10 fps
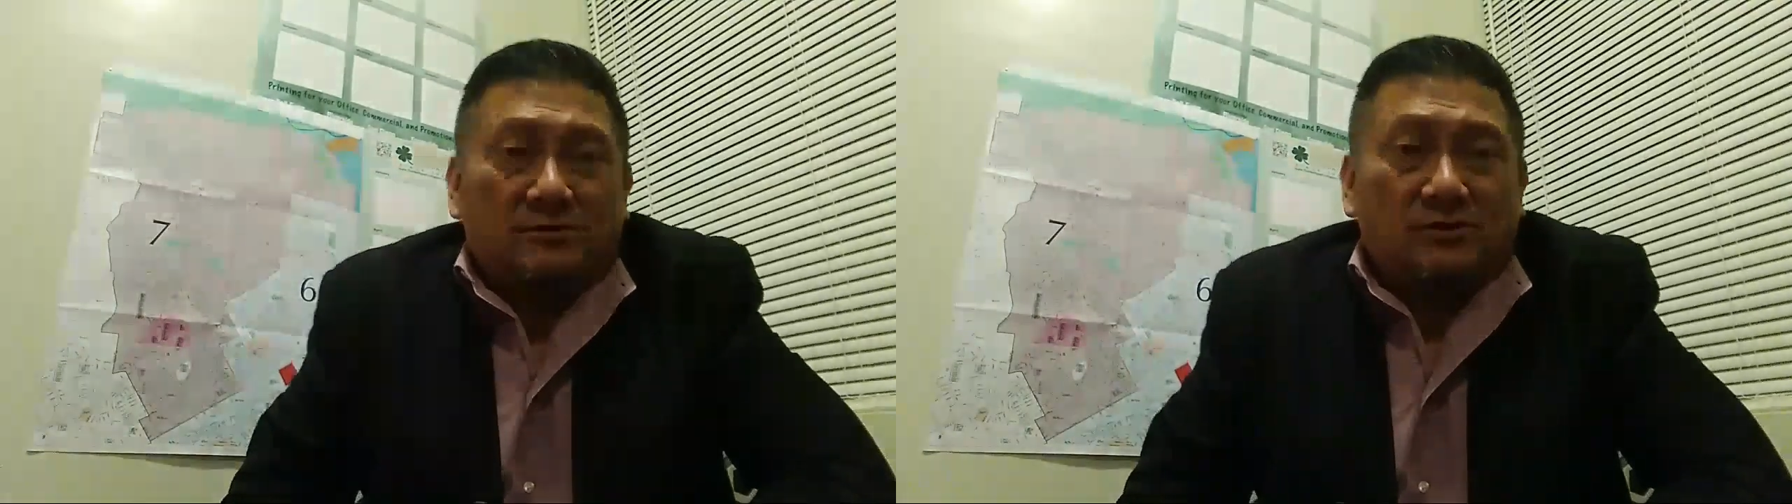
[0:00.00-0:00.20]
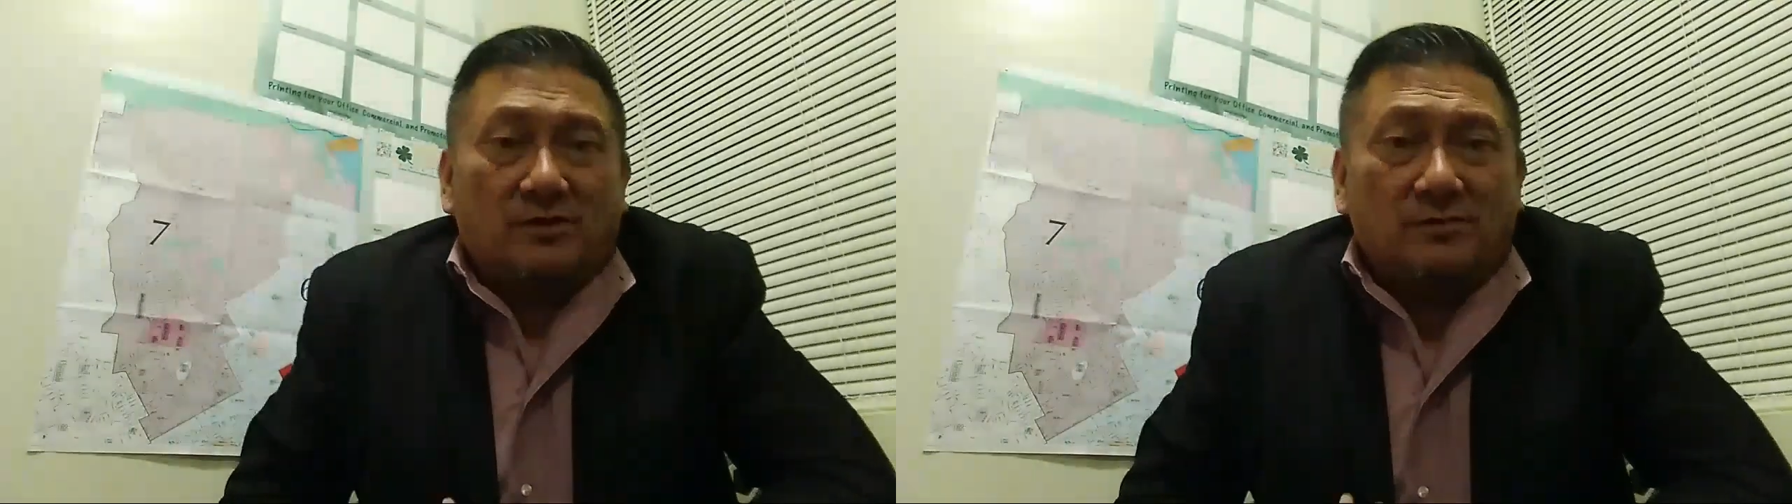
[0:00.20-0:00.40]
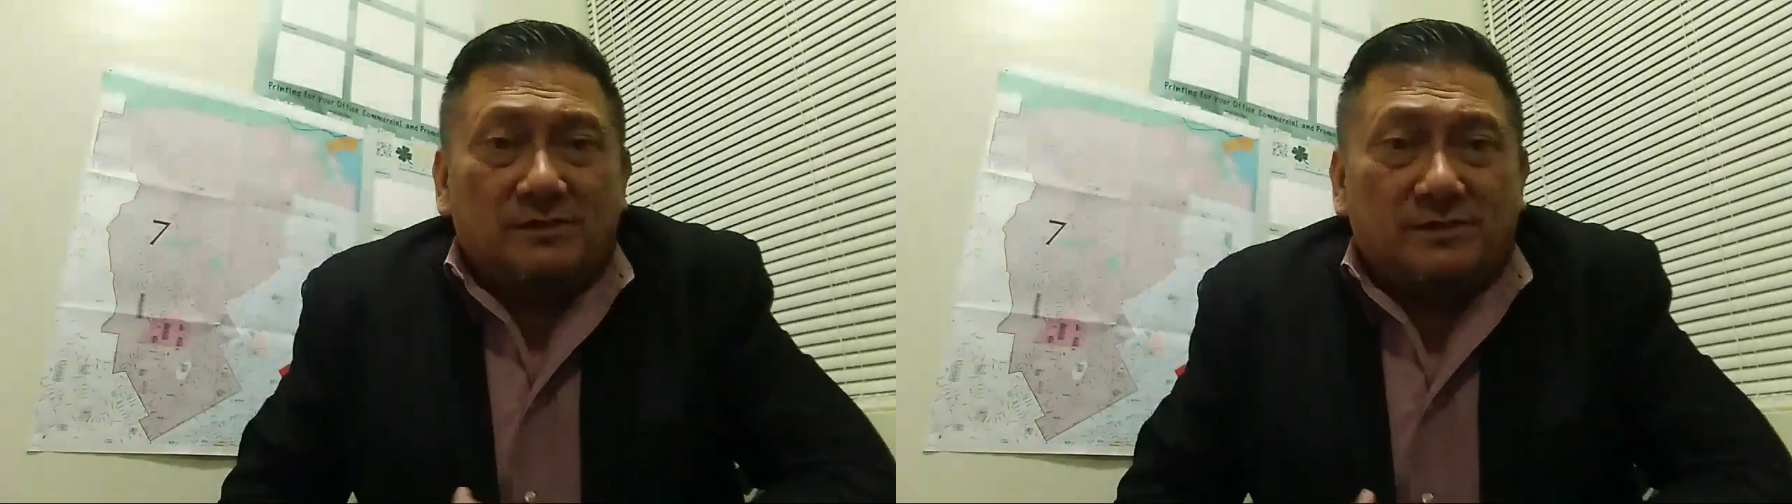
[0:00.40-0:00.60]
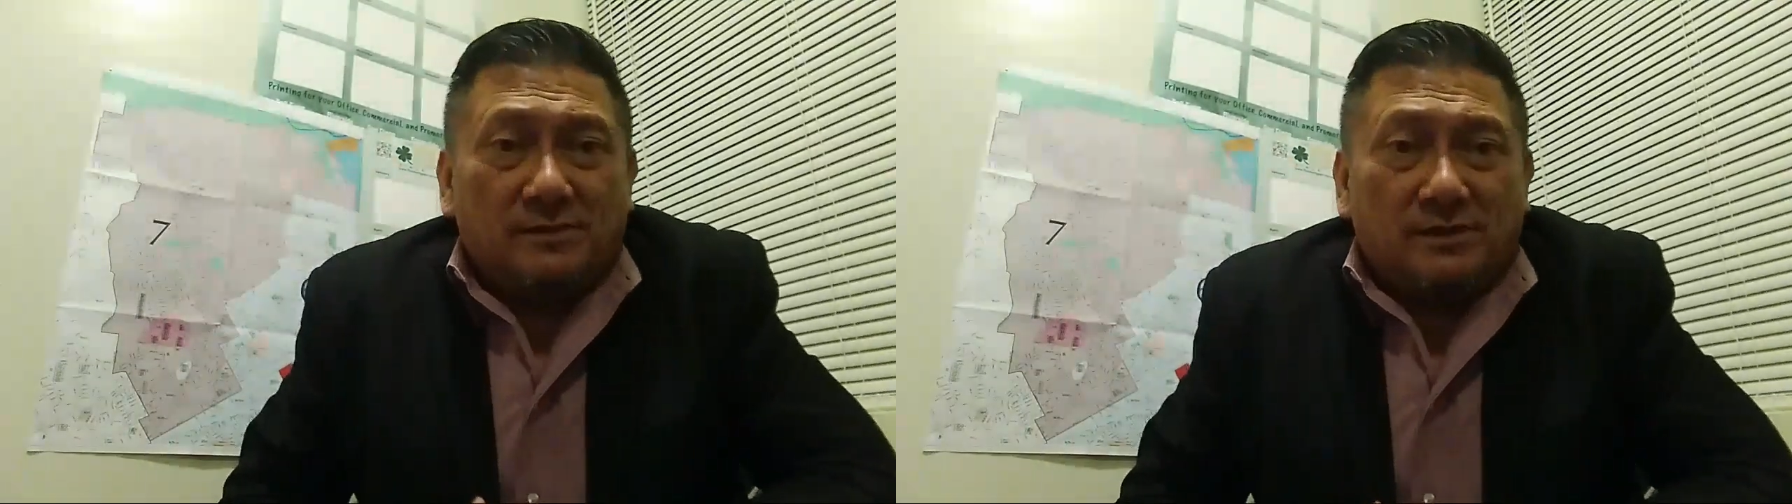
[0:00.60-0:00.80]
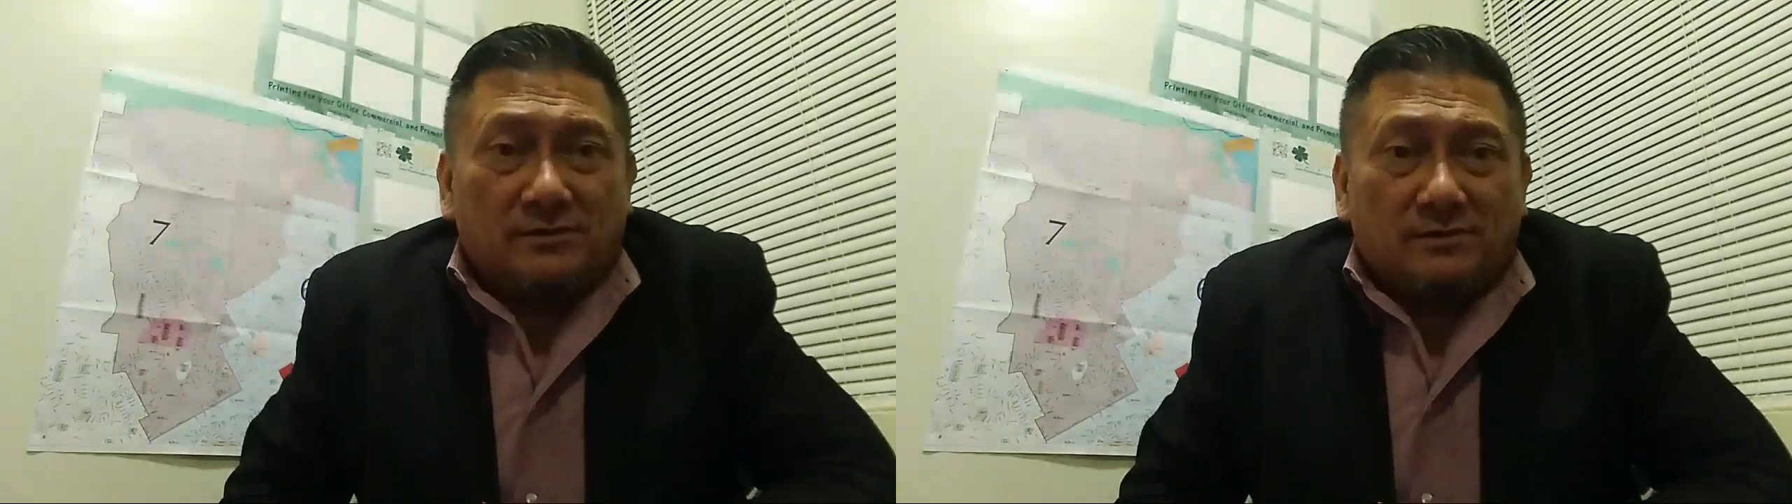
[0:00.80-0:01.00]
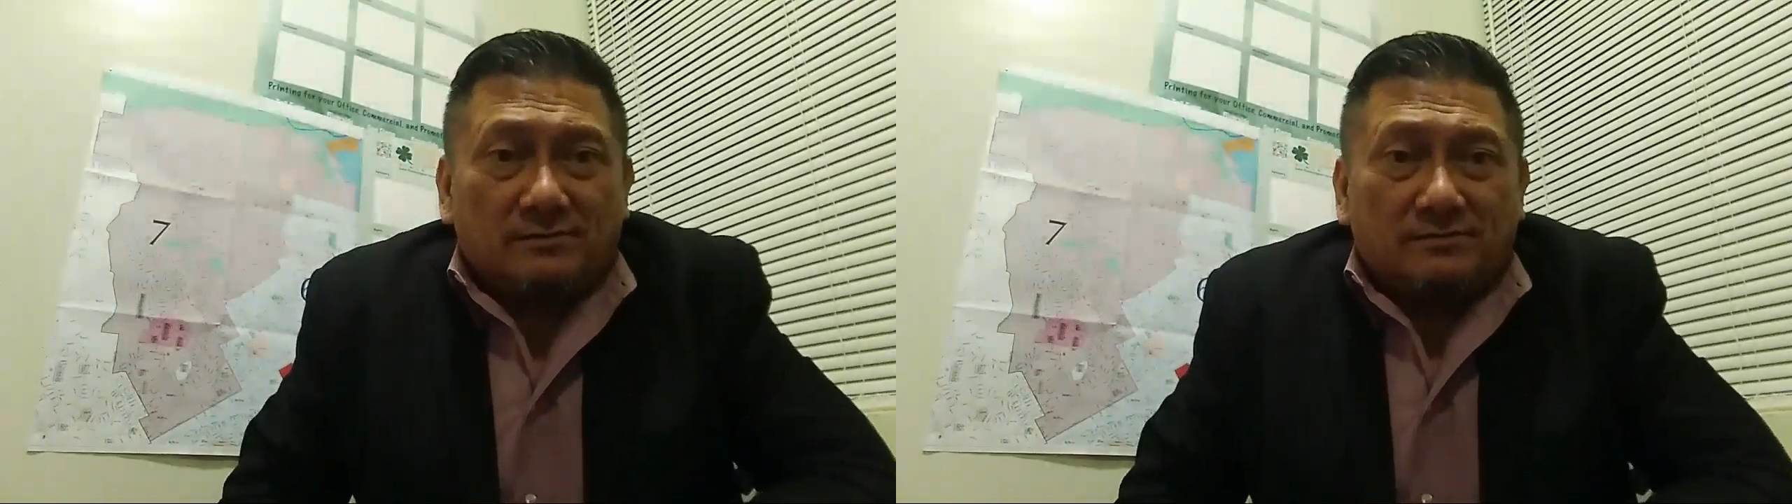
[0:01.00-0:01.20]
only a misdemeanor."